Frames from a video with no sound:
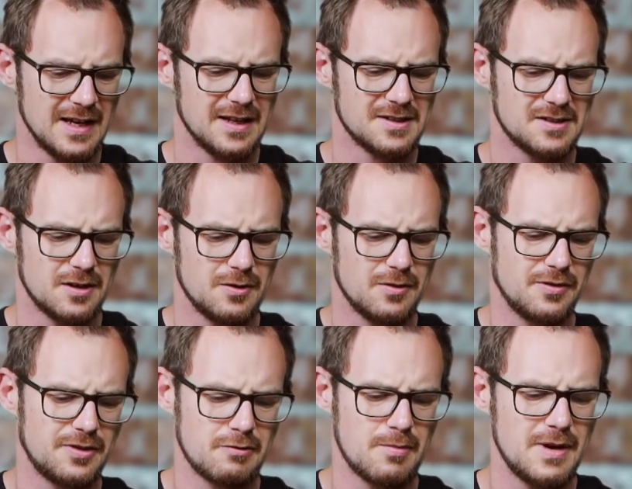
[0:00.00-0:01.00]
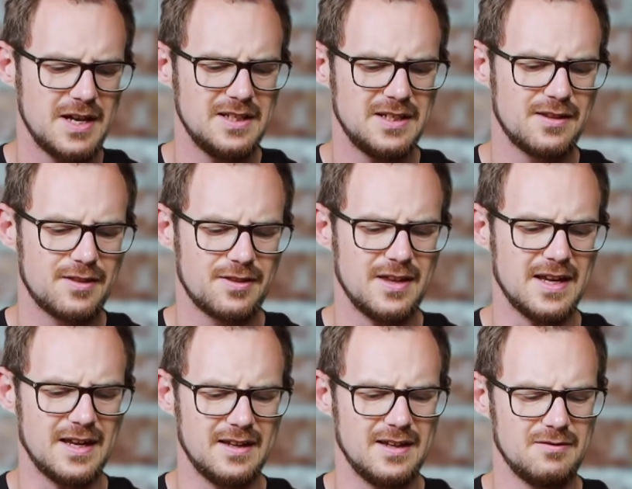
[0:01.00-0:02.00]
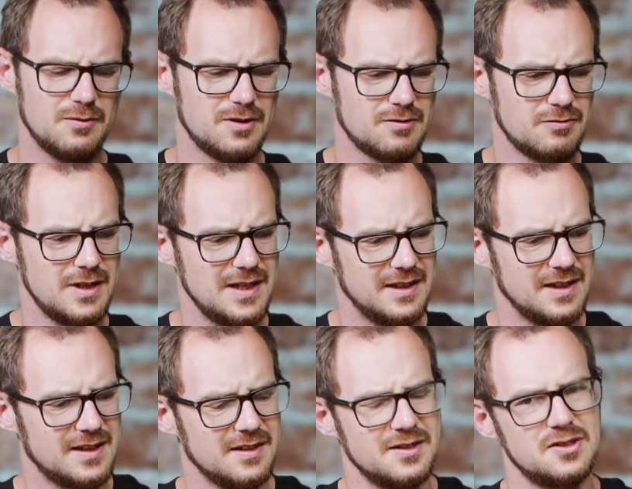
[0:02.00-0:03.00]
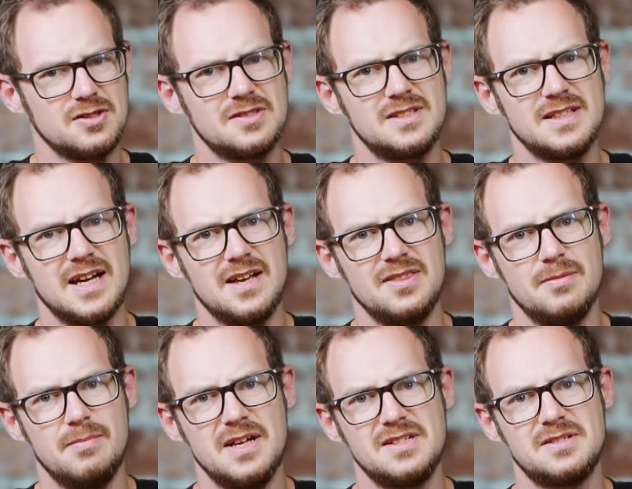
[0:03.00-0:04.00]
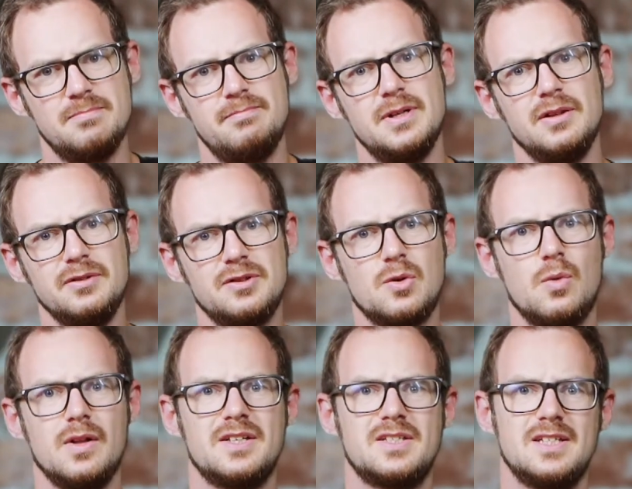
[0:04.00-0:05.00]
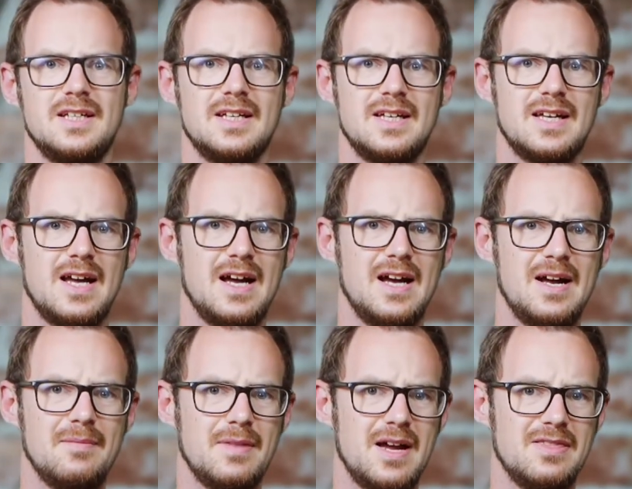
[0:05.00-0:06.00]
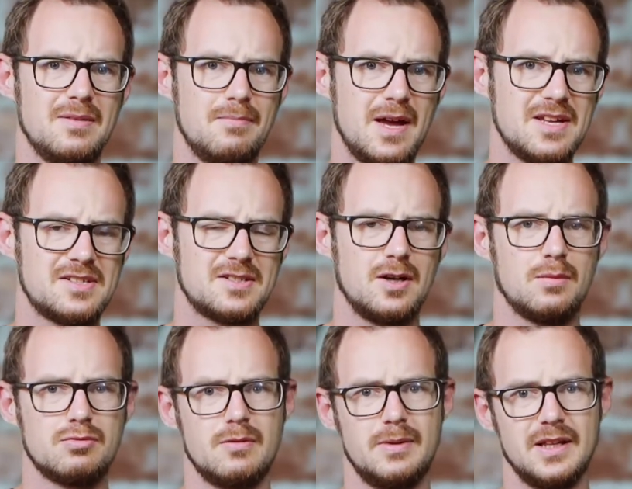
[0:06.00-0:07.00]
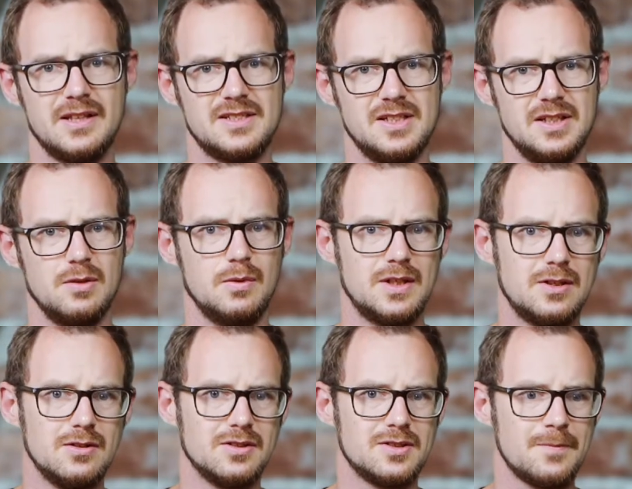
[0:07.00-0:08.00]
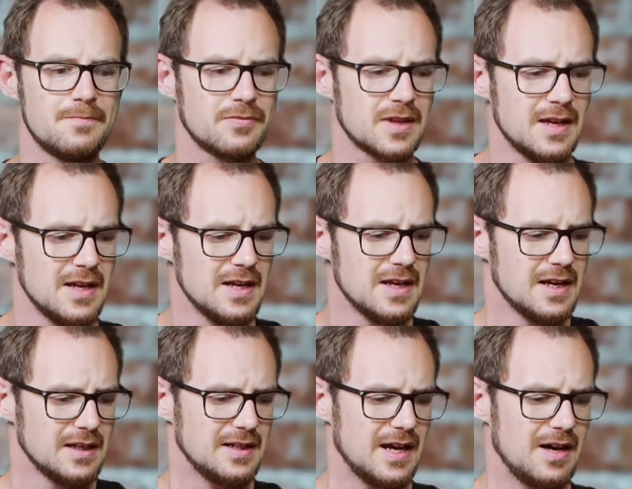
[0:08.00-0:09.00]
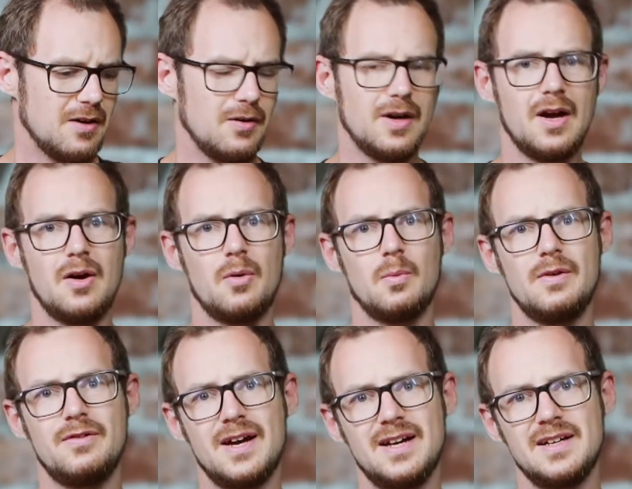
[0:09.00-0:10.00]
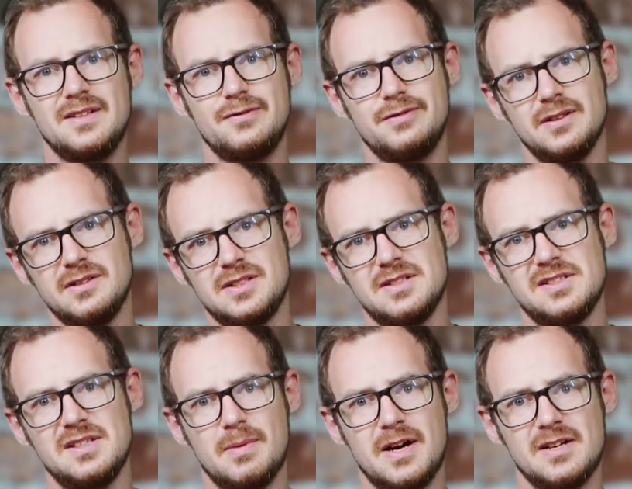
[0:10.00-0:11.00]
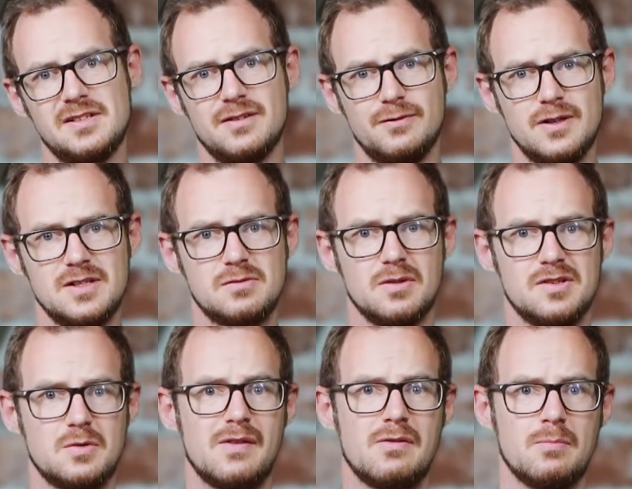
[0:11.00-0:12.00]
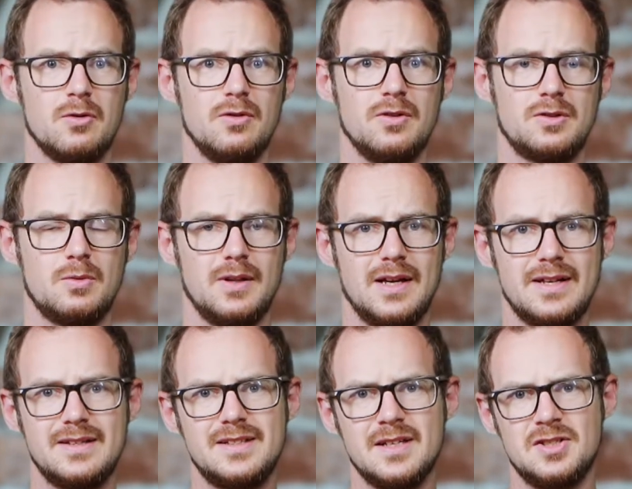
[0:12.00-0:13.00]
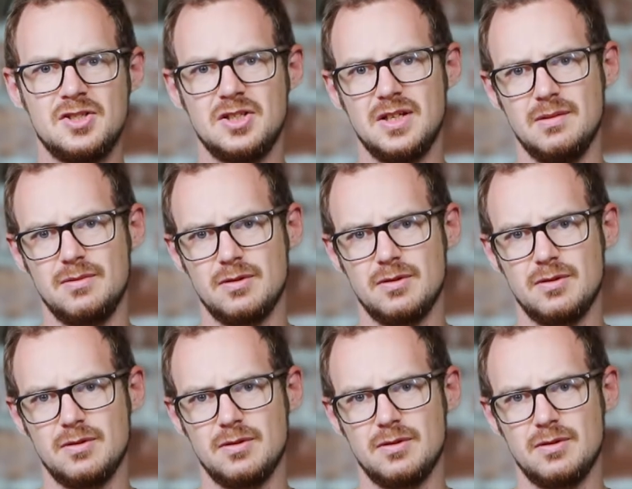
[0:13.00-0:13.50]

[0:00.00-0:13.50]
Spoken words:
So the remaining thing was really kind of just to get the best build quality and the best operability that we could. Now, we've had filters in the past. The first ones we ever bought were like dead cheap.